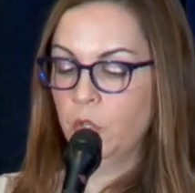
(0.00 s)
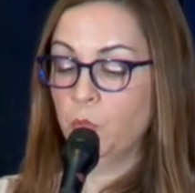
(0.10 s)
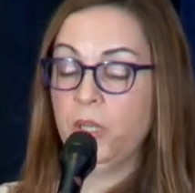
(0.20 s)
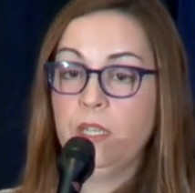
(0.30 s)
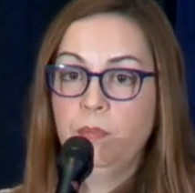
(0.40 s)

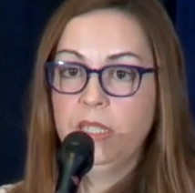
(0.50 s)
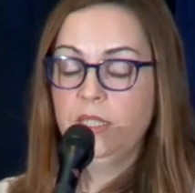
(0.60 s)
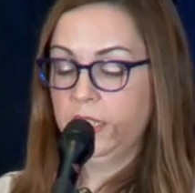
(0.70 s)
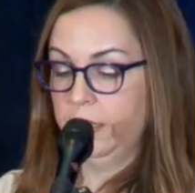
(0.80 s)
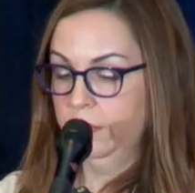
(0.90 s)

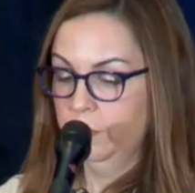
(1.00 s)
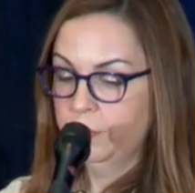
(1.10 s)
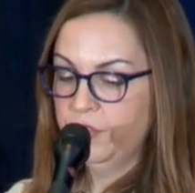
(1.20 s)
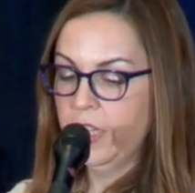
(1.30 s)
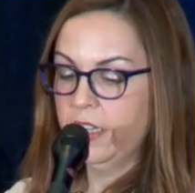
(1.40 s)
Readability
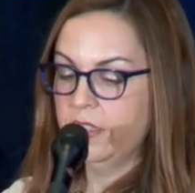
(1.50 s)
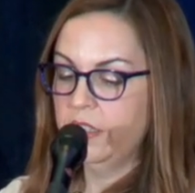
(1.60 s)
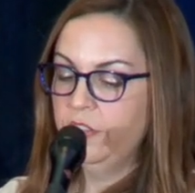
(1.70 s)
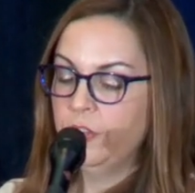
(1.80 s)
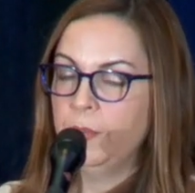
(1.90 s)
provides
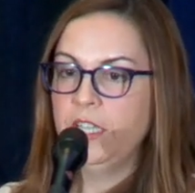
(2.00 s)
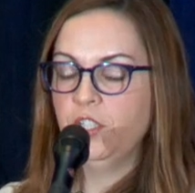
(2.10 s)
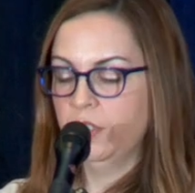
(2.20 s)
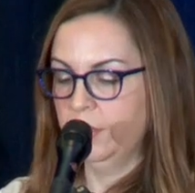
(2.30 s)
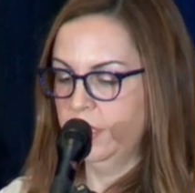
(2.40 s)
an
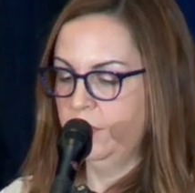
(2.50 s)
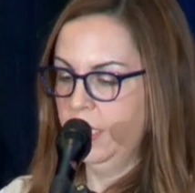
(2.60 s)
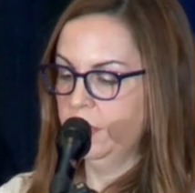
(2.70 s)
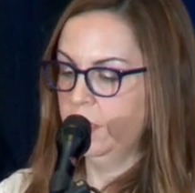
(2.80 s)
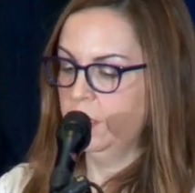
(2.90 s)
informational
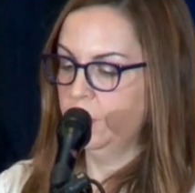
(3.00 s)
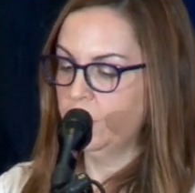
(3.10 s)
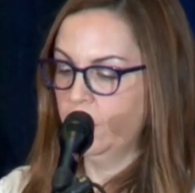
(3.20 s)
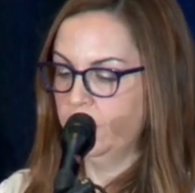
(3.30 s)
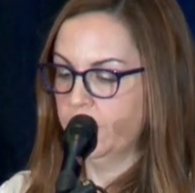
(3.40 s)

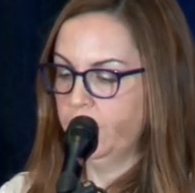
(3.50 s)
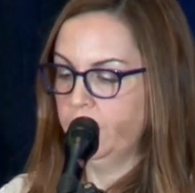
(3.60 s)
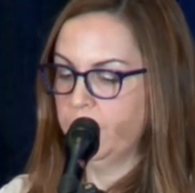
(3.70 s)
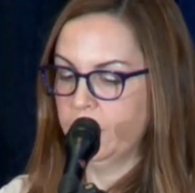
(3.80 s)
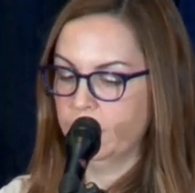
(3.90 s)
advantage over
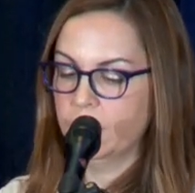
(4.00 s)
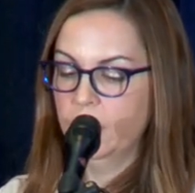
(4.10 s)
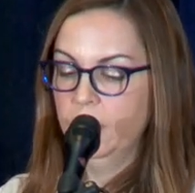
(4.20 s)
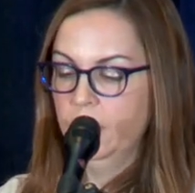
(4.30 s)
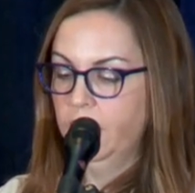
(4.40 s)
humans.
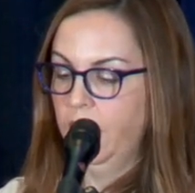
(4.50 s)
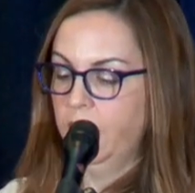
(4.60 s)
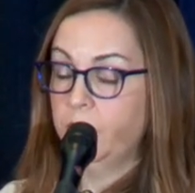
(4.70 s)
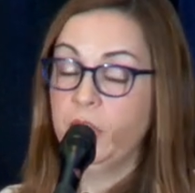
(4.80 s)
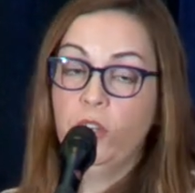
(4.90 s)

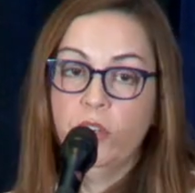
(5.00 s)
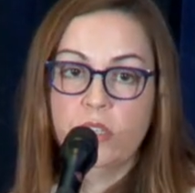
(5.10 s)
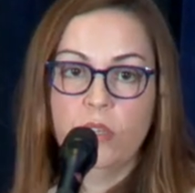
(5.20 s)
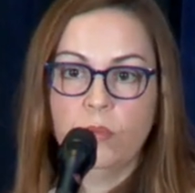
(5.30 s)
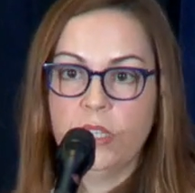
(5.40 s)
Uh, but
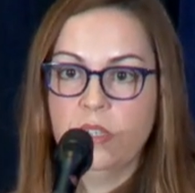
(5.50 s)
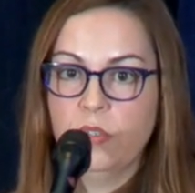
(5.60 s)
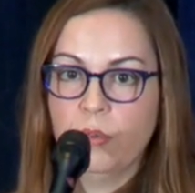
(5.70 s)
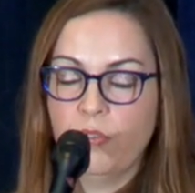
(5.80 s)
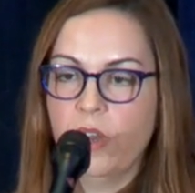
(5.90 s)
notice that what
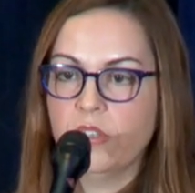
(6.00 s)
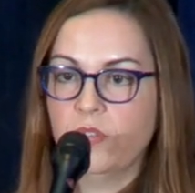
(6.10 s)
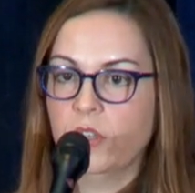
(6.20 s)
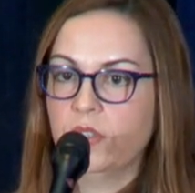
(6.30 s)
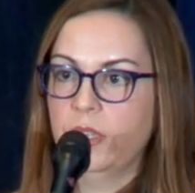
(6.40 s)
this requires,
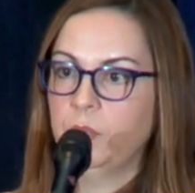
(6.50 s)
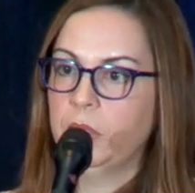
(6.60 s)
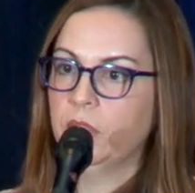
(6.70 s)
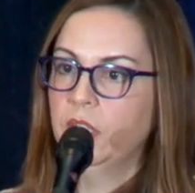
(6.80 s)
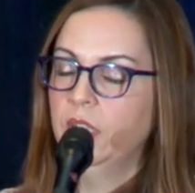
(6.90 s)
for
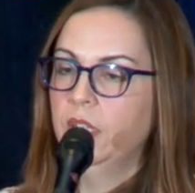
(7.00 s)
example,